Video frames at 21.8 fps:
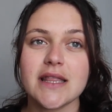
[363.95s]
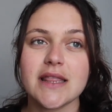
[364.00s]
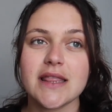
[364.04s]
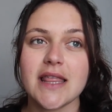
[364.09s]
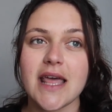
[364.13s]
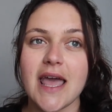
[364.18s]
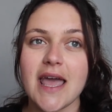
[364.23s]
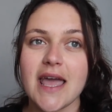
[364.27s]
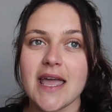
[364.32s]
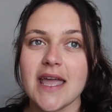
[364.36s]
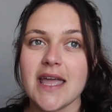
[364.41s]

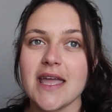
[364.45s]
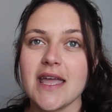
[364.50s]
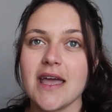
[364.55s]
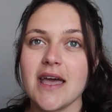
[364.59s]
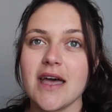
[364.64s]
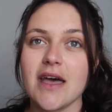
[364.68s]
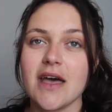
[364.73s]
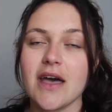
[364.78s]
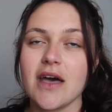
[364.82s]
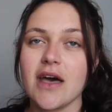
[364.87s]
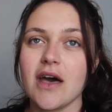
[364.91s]

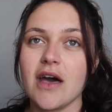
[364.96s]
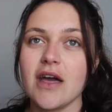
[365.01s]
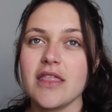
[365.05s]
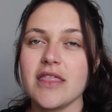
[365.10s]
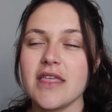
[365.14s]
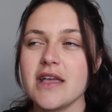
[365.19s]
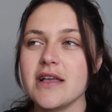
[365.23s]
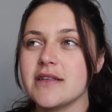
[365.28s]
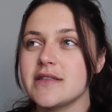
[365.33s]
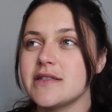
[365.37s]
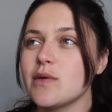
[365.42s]
They, I
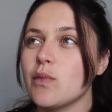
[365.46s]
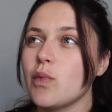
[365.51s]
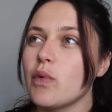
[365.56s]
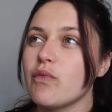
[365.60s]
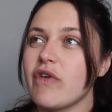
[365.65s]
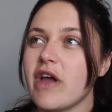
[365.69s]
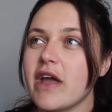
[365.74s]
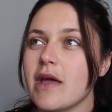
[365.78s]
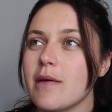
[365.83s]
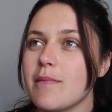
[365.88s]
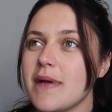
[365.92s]
think someone
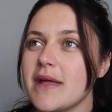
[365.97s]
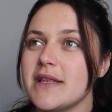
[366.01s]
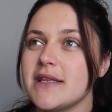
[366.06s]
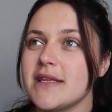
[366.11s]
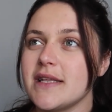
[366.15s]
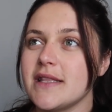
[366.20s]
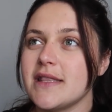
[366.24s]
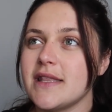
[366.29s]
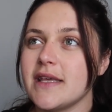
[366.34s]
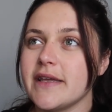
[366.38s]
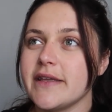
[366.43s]

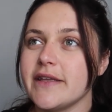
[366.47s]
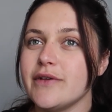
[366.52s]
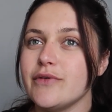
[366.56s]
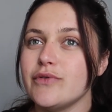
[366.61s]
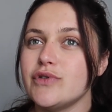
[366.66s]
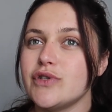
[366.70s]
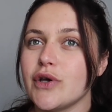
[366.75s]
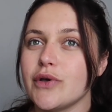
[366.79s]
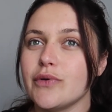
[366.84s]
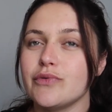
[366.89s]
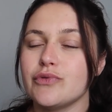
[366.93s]
recommended that you
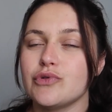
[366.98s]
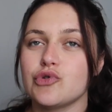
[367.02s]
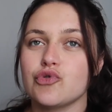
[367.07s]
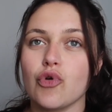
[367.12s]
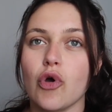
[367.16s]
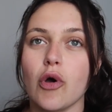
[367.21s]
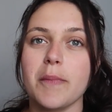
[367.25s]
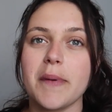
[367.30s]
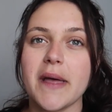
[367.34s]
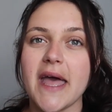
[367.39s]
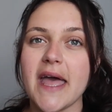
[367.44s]
don't
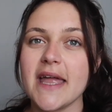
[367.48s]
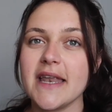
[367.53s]
drop